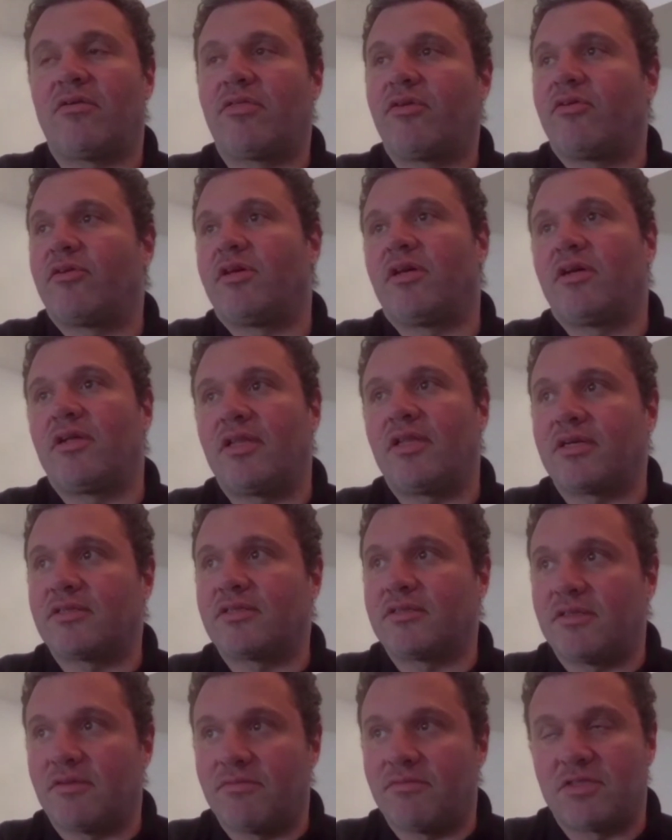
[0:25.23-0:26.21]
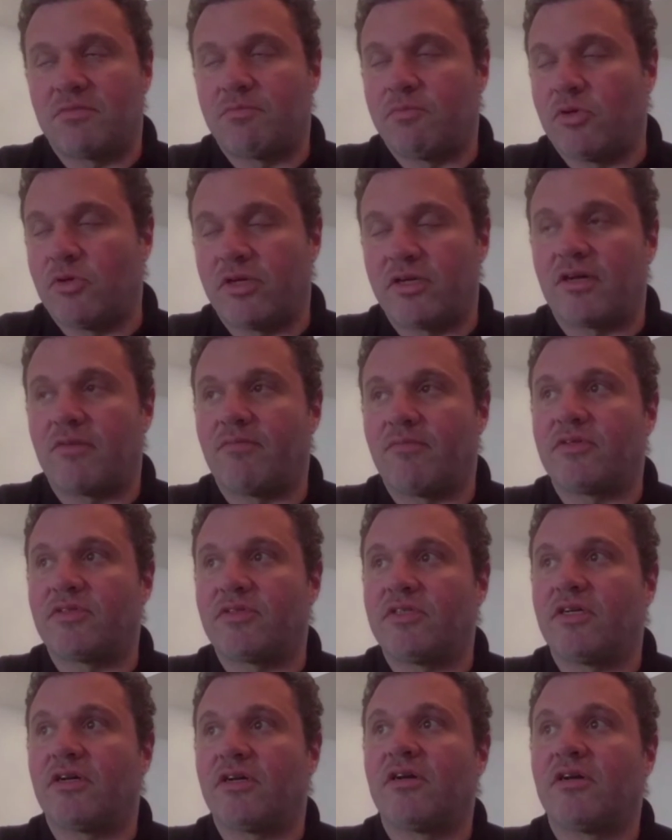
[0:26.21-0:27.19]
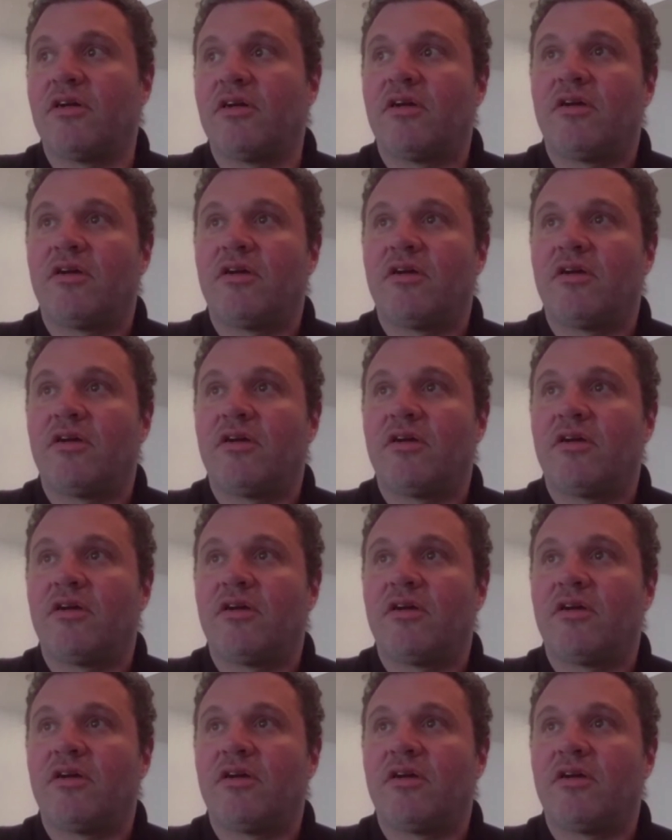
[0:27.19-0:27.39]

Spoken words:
30 clicks. I'm just pulling numbers here.